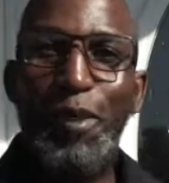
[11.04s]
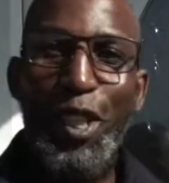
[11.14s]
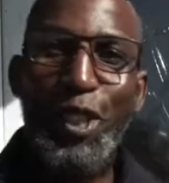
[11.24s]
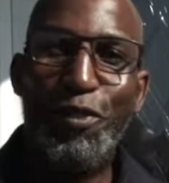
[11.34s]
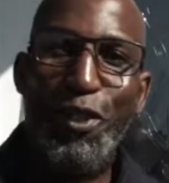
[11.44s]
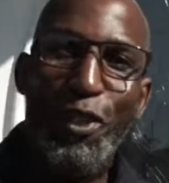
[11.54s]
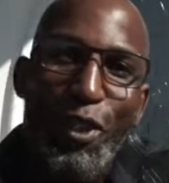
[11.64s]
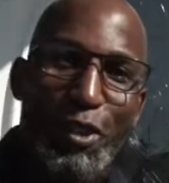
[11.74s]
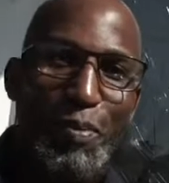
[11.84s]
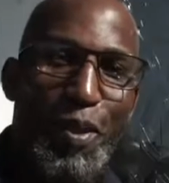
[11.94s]
Keys4U
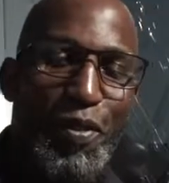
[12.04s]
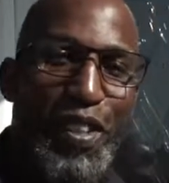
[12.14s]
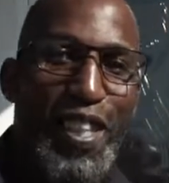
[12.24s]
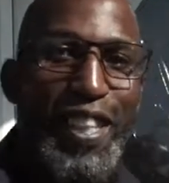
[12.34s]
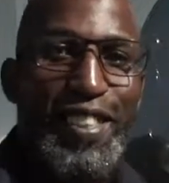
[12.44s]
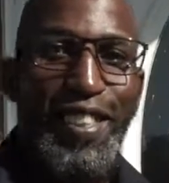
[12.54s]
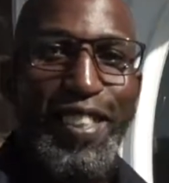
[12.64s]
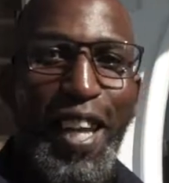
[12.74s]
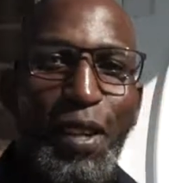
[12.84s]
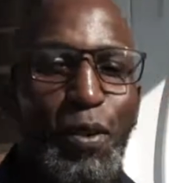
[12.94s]
Locksmith.
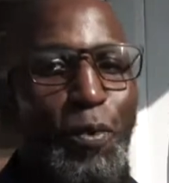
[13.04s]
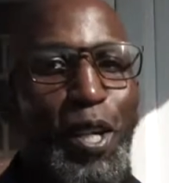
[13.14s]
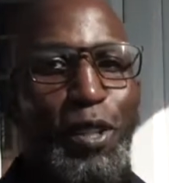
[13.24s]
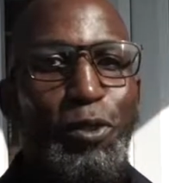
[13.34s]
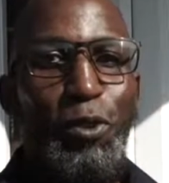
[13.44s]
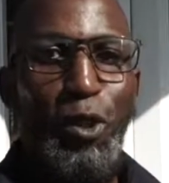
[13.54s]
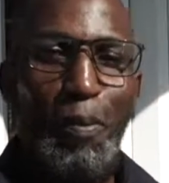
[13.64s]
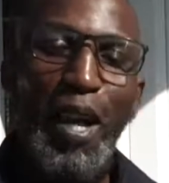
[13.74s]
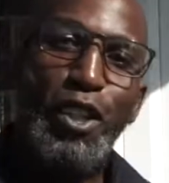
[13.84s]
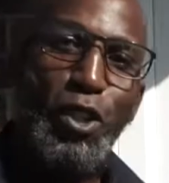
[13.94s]
Today we're going to talk
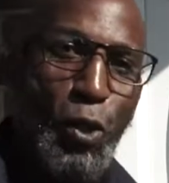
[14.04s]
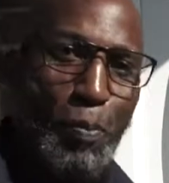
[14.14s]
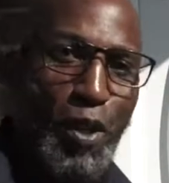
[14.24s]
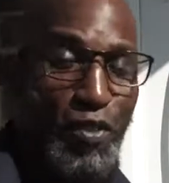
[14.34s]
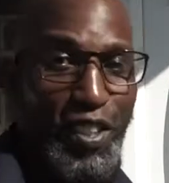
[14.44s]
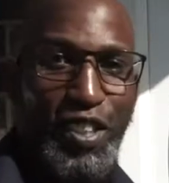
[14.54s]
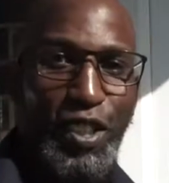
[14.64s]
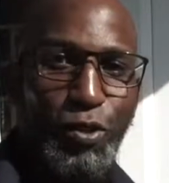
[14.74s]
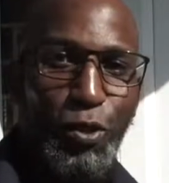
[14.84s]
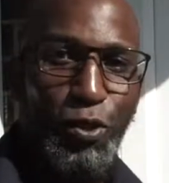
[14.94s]
about UPVC
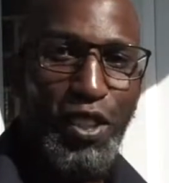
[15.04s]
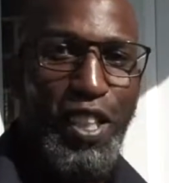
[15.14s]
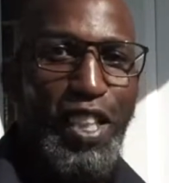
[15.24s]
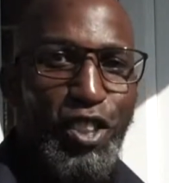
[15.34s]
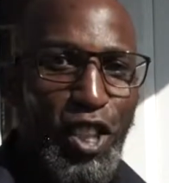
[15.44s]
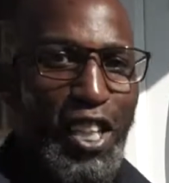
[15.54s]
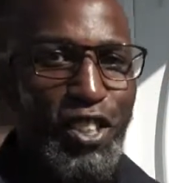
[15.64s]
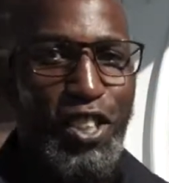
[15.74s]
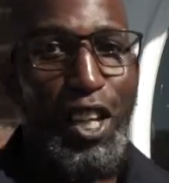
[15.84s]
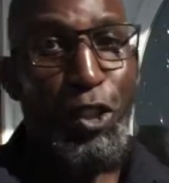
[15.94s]
doors,
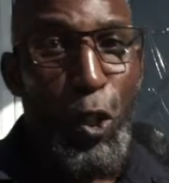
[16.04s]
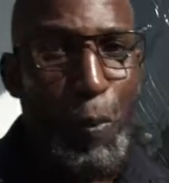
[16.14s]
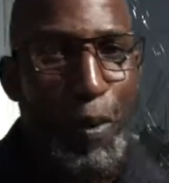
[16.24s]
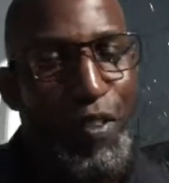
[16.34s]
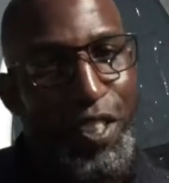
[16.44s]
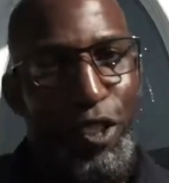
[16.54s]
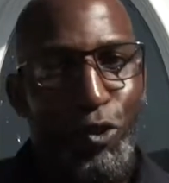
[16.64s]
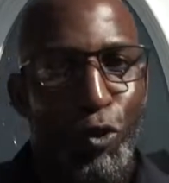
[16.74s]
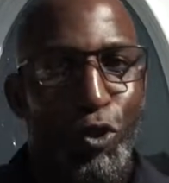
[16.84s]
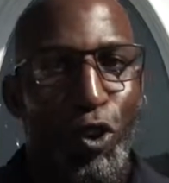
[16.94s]
changing a UPVC
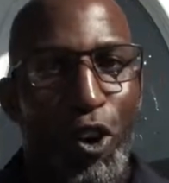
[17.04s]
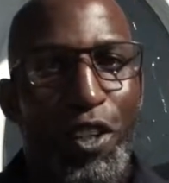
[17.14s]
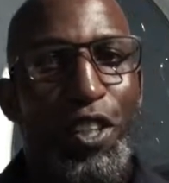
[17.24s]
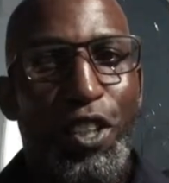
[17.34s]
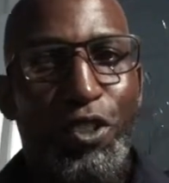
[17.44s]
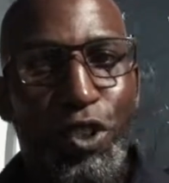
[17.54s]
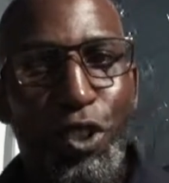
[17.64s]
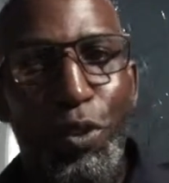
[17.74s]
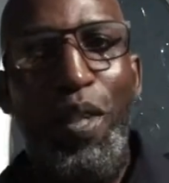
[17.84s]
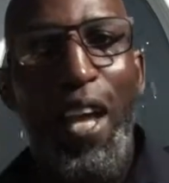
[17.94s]
door lock
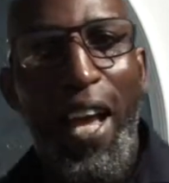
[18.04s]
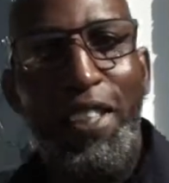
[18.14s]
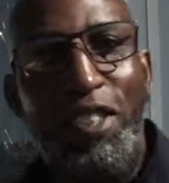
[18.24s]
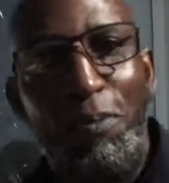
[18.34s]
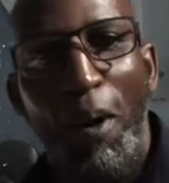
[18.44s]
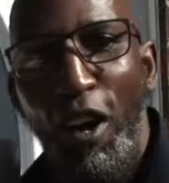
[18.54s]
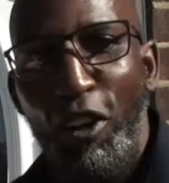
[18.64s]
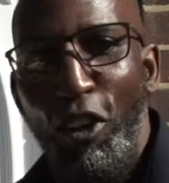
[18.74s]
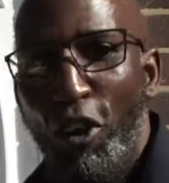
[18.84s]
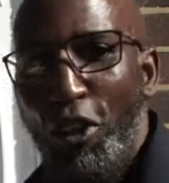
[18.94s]
to a smart
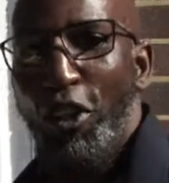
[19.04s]
lock